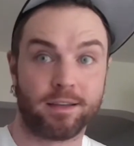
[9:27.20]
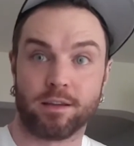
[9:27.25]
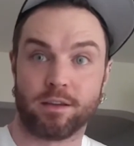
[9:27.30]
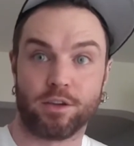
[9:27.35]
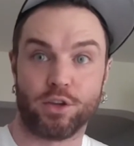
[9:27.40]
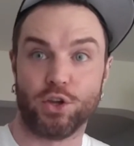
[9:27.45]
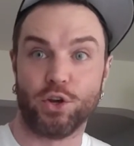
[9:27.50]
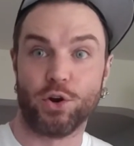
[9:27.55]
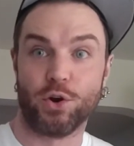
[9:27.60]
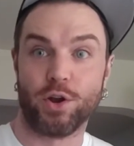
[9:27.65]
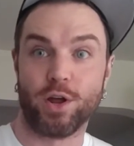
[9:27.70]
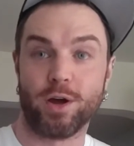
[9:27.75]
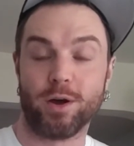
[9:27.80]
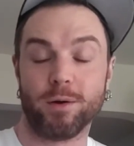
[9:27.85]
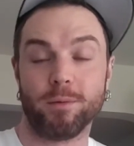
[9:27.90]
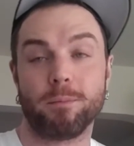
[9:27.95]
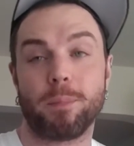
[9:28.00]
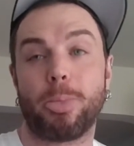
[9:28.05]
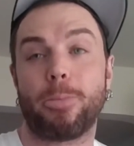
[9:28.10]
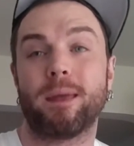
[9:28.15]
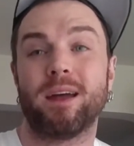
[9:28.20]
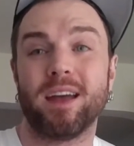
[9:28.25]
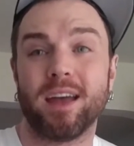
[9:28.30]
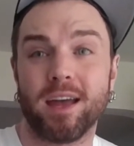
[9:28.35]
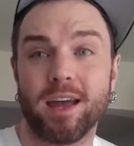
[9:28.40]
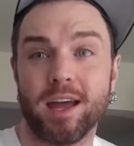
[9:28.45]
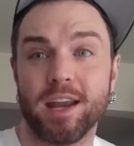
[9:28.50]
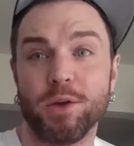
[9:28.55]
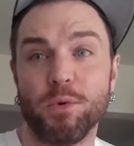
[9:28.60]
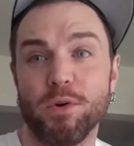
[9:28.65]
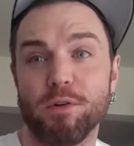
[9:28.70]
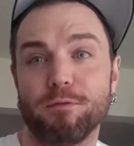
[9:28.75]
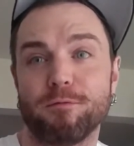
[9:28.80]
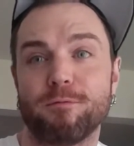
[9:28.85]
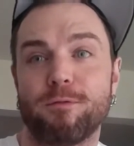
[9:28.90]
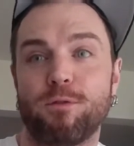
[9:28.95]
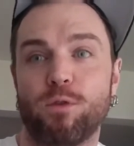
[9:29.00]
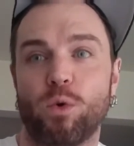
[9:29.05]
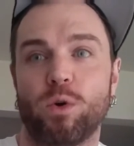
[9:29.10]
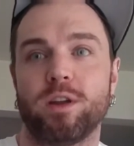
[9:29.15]
You don't know? Anywhere
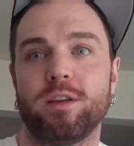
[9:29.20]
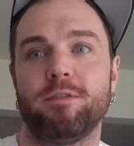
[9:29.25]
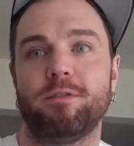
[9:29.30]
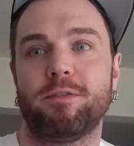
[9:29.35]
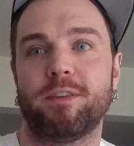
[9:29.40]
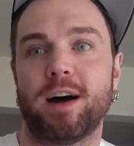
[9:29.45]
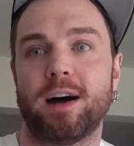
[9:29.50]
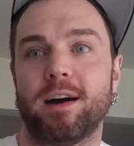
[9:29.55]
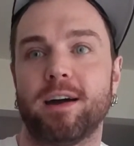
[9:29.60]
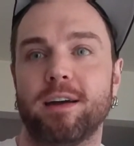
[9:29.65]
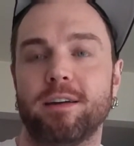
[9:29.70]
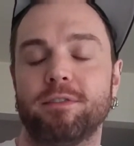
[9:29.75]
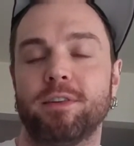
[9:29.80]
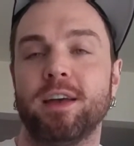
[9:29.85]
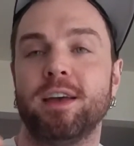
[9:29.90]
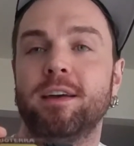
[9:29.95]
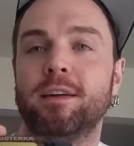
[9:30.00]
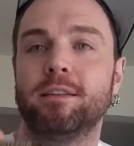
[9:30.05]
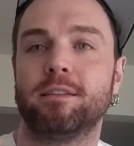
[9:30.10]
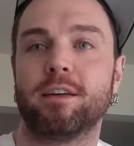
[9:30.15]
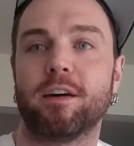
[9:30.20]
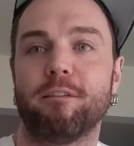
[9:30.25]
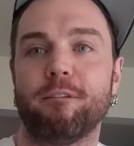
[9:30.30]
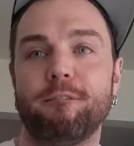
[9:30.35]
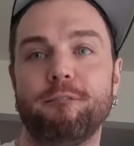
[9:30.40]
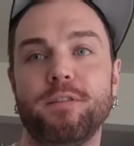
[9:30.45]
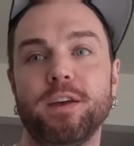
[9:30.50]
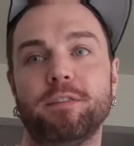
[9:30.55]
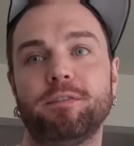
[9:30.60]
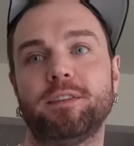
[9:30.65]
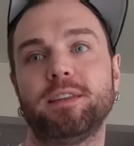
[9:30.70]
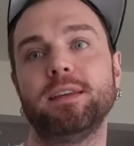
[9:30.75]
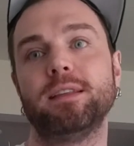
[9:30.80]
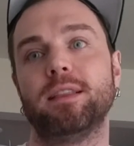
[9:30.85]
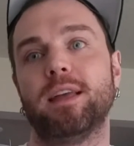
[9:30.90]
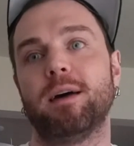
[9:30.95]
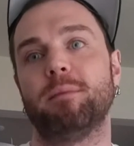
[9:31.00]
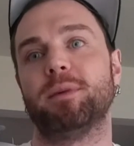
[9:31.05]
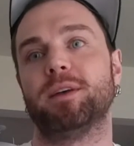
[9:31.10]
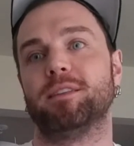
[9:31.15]
from 45 to 50
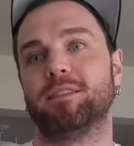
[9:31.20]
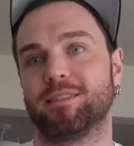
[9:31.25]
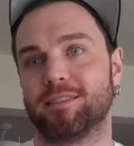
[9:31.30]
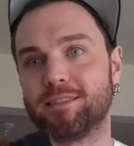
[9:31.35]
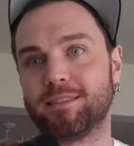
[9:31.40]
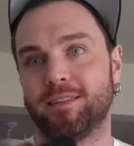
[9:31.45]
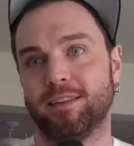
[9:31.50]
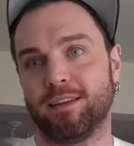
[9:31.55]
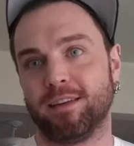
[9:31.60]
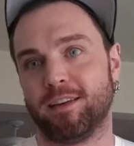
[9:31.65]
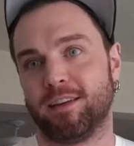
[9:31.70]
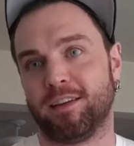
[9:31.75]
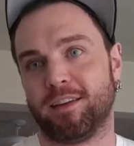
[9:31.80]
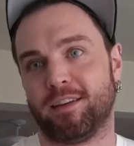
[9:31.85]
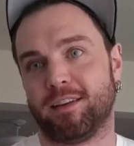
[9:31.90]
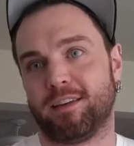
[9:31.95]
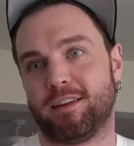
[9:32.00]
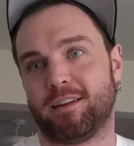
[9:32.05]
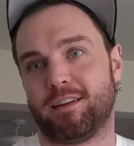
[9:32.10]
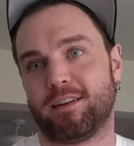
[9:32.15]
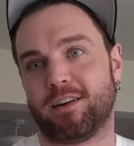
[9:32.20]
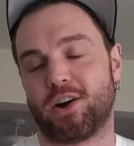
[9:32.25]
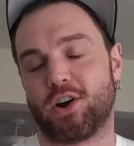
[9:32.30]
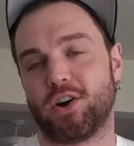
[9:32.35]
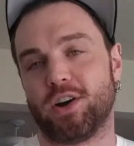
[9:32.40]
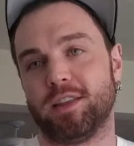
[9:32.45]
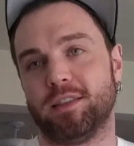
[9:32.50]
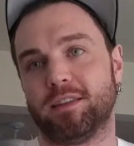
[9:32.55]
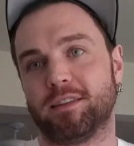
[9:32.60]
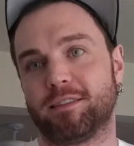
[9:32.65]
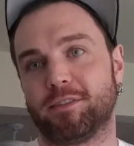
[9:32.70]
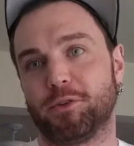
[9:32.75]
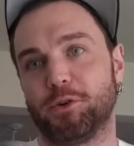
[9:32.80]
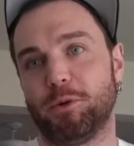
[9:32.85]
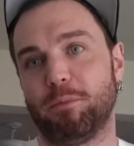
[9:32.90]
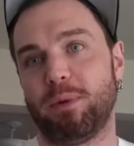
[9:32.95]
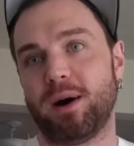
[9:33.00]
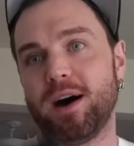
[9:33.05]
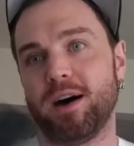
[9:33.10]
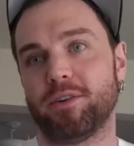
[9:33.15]
lemons are in this
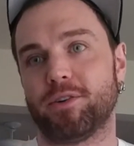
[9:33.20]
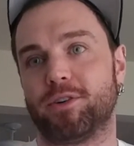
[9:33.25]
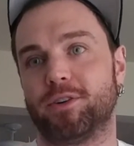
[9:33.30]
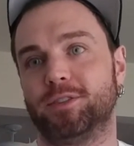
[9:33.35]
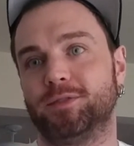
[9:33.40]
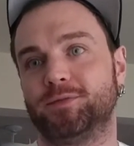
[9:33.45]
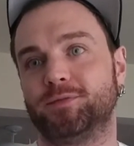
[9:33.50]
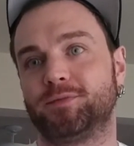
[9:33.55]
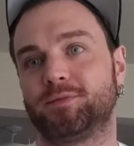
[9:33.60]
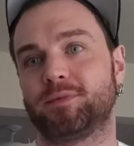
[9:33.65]
little bottle.